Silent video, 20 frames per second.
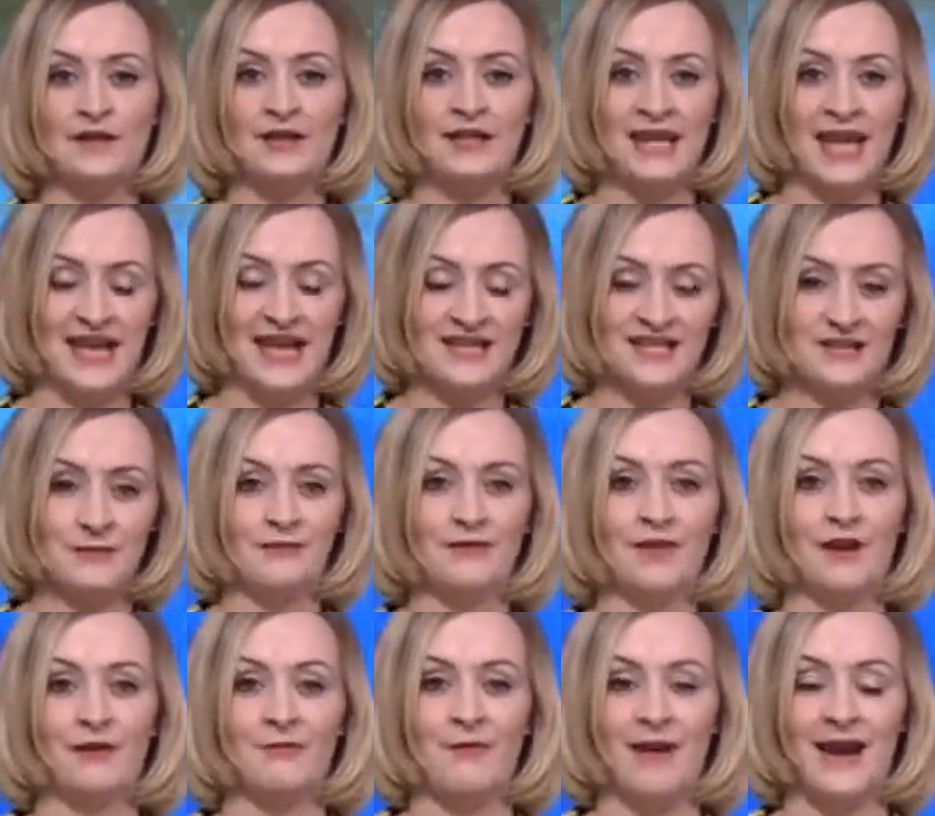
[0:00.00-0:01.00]
And again, some
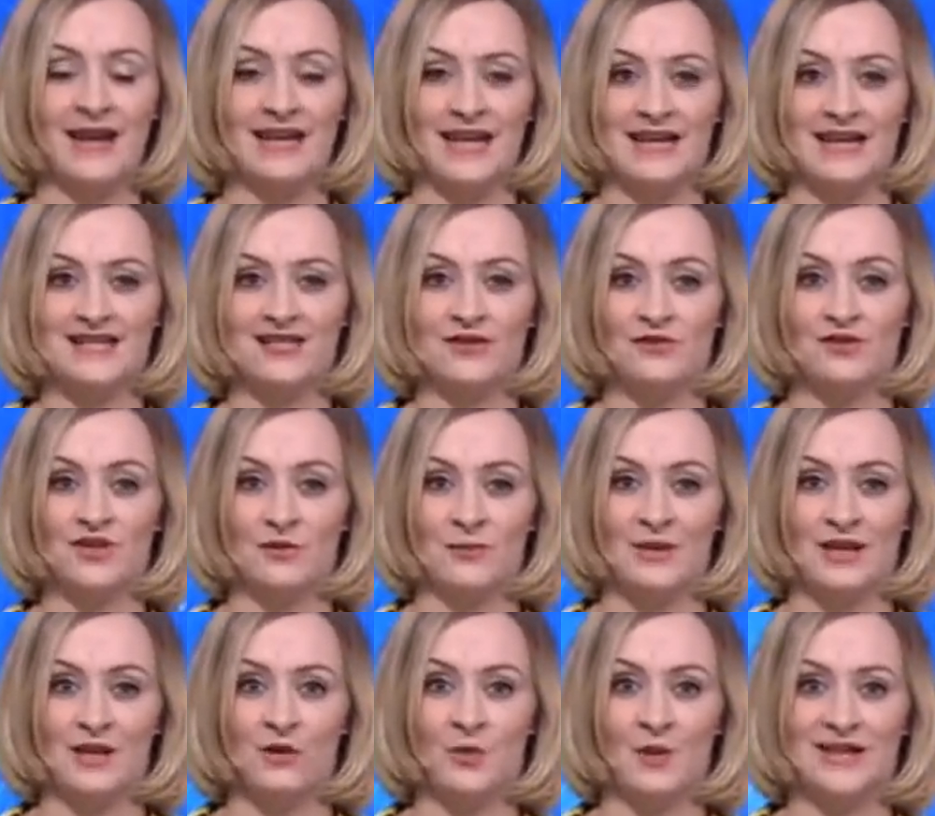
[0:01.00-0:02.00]
of that rain is going
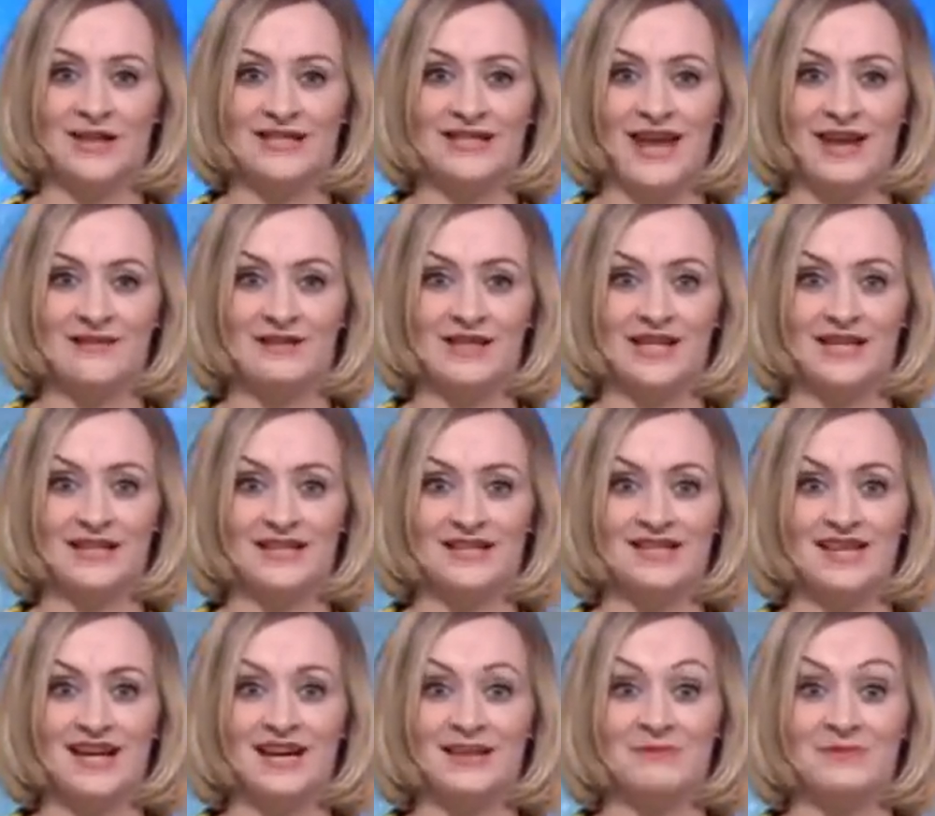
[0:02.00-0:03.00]
to be quite heavy
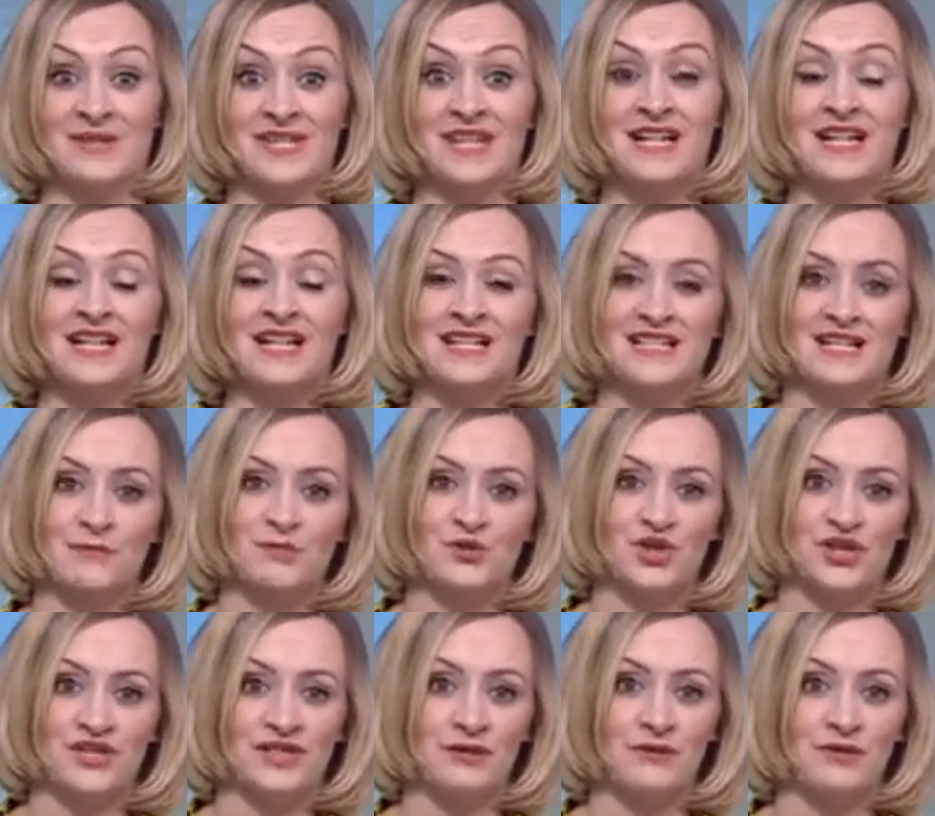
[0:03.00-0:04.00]
at times.
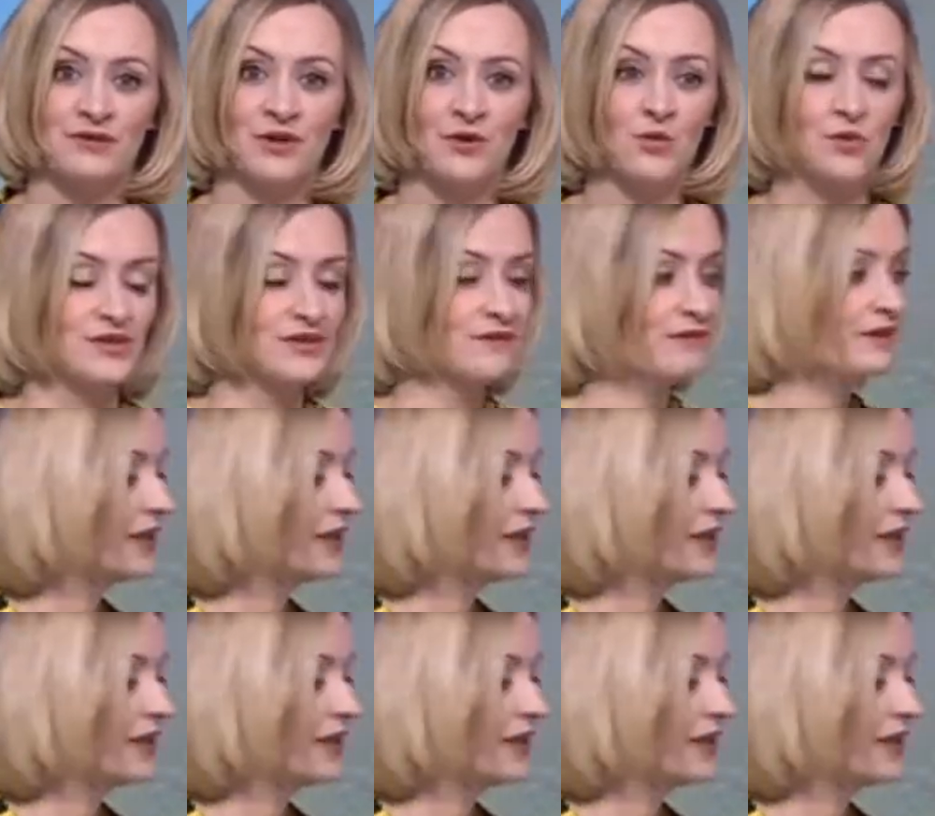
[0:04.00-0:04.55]
Temperatures through the course